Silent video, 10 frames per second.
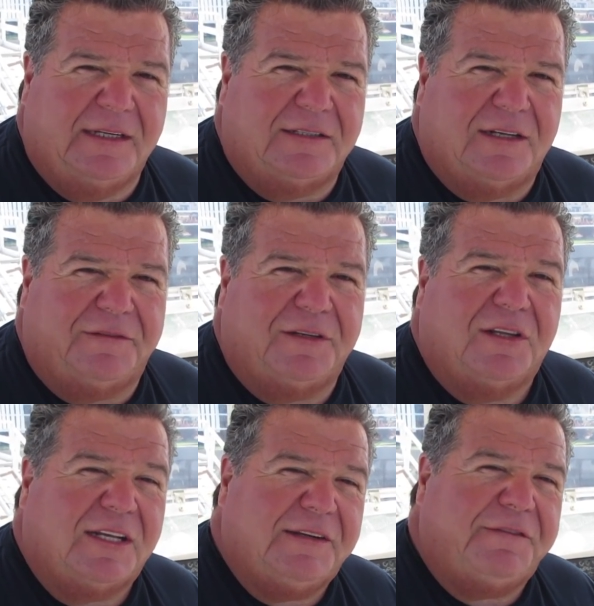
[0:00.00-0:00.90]
So if you're
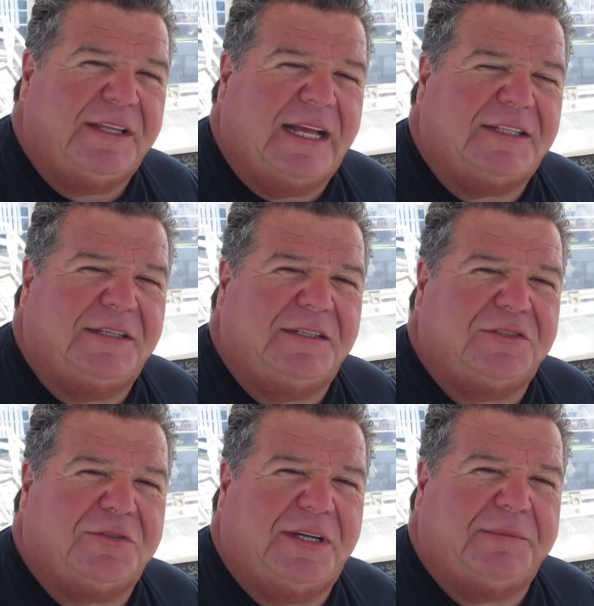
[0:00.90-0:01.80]
looking for that tuna
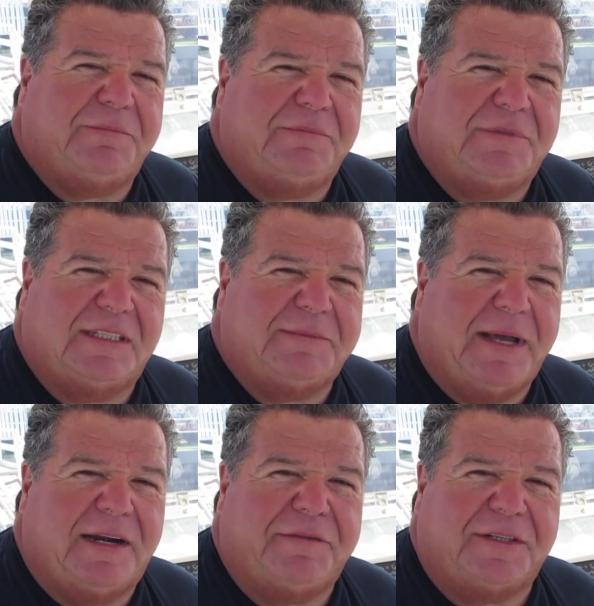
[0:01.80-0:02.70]
trip, doesn't
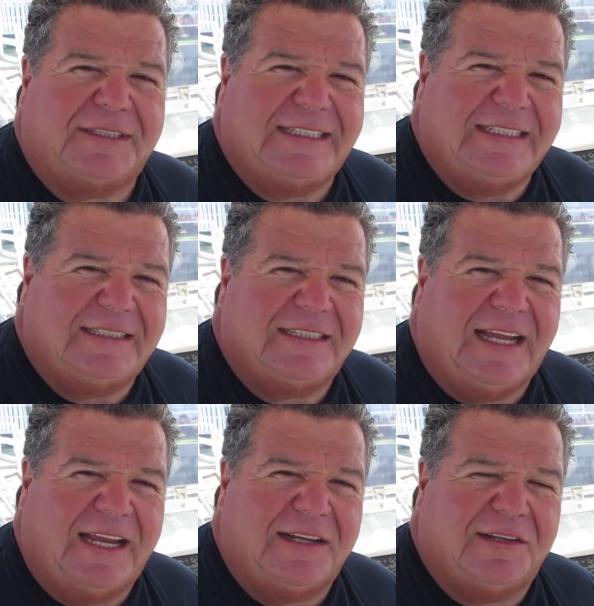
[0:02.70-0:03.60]
matter if you're a
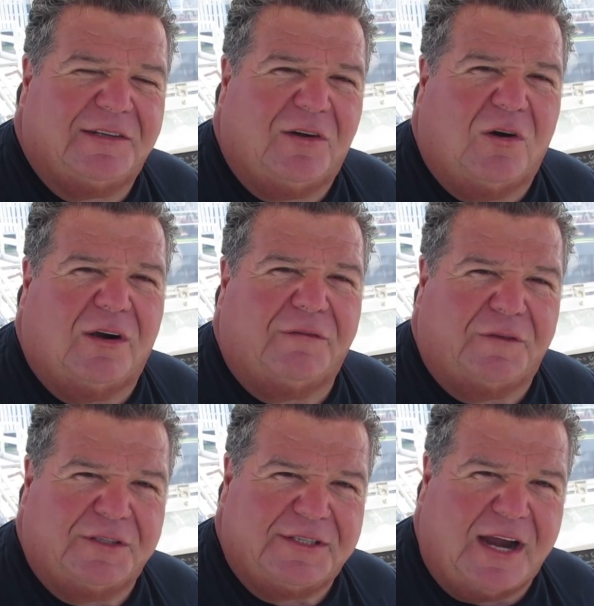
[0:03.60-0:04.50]
seasoned angler or a
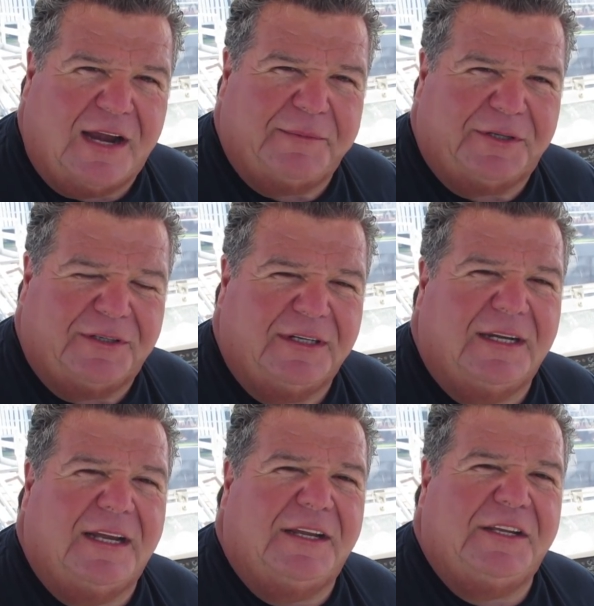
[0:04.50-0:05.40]
first timer,
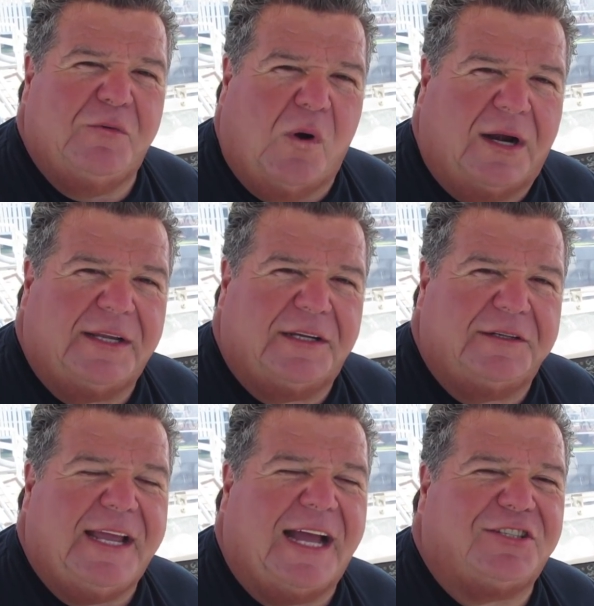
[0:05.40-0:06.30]
you wanna
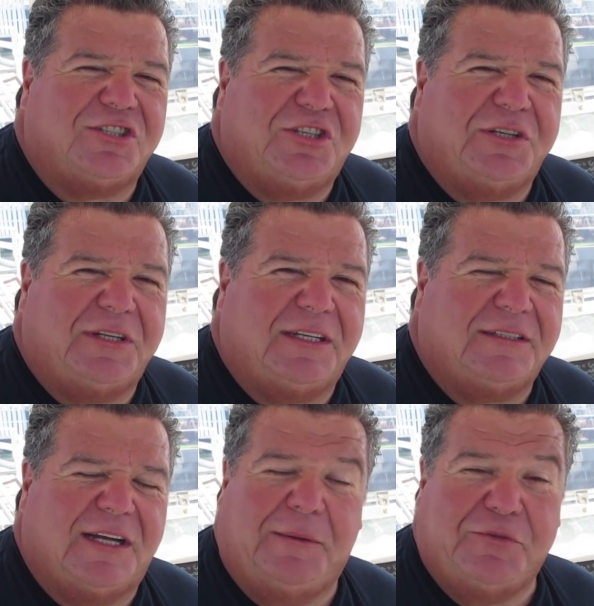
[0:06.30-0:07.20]
go catch a
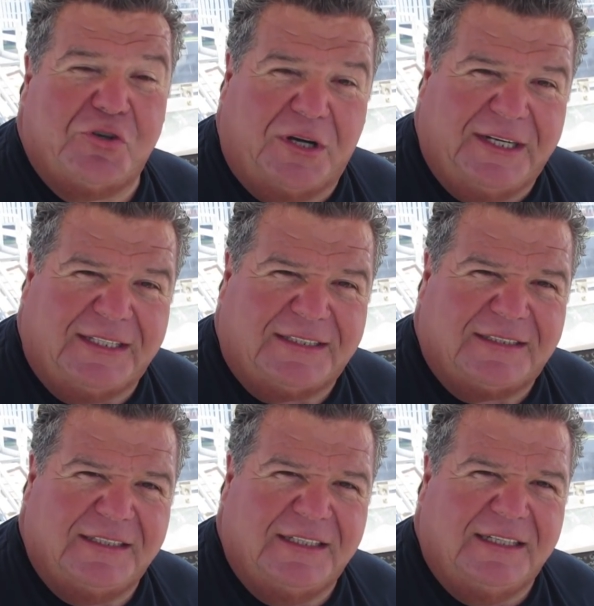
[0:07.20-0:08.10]
tuna, come join
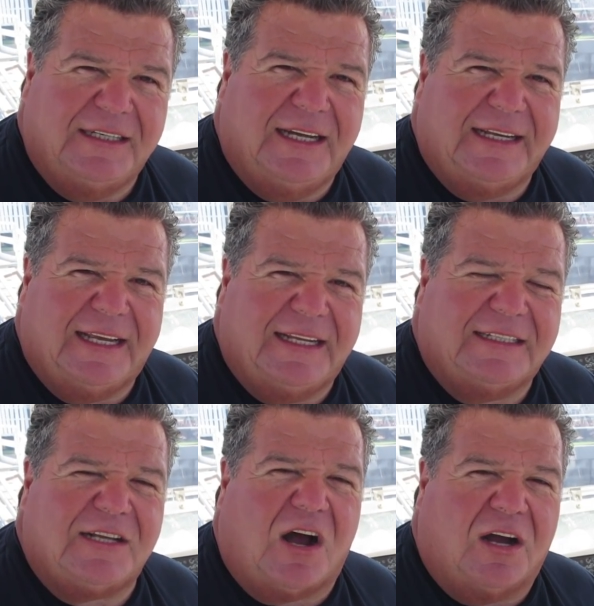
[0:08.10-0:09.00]
us. Again,
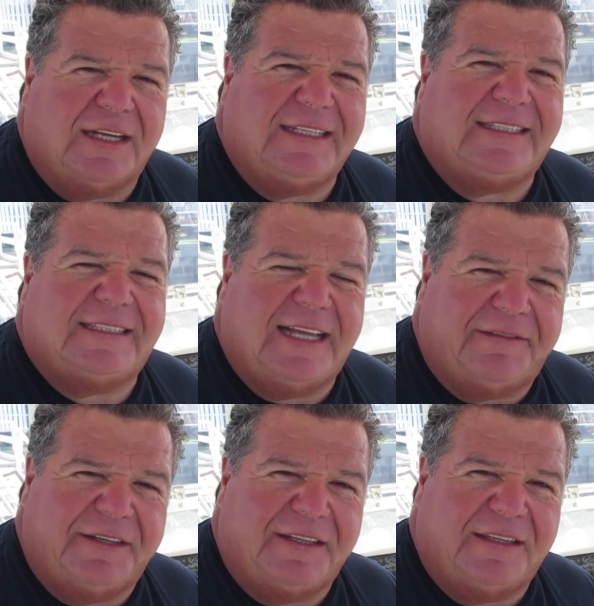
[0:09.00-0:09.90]
it's August
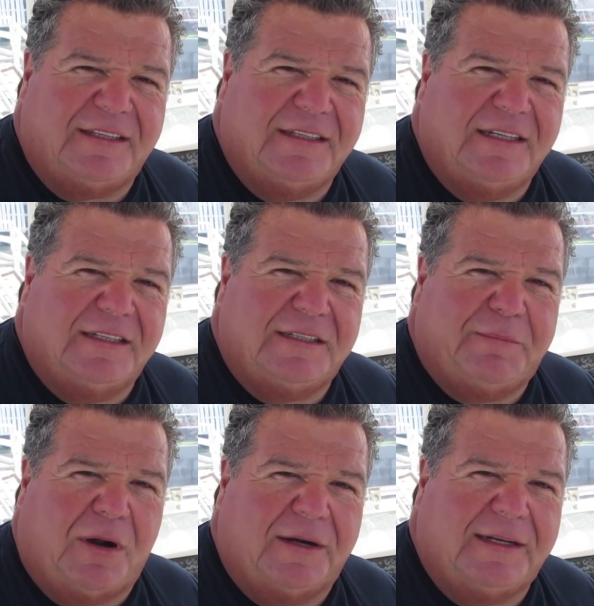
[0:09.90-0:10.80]
7th,
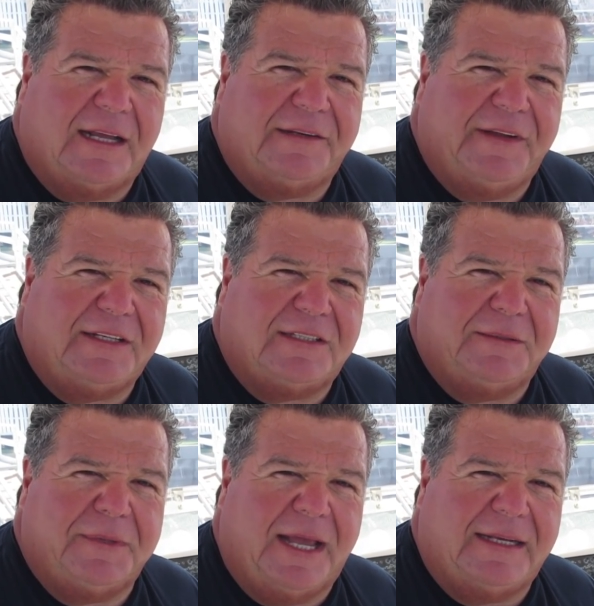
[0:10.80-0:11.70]
departing out of
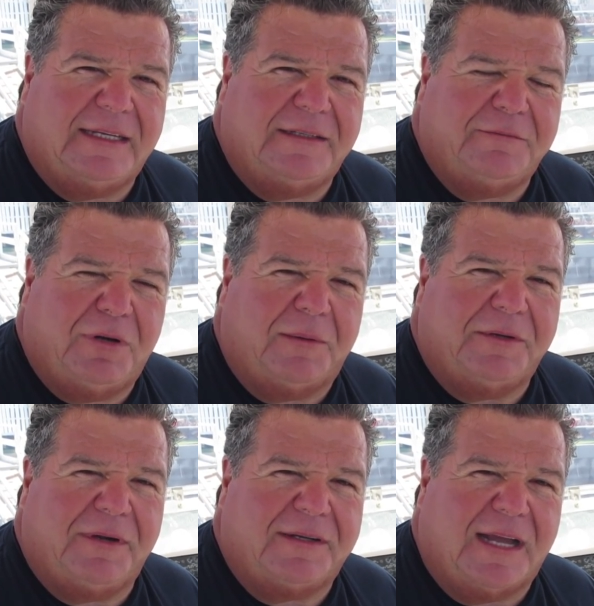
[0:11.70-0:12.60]
H&M Landing,
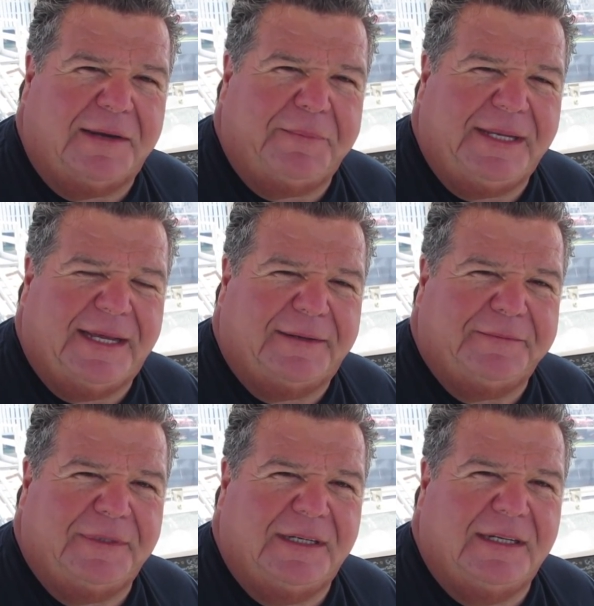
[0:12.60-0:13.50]
probably around 9 p.m.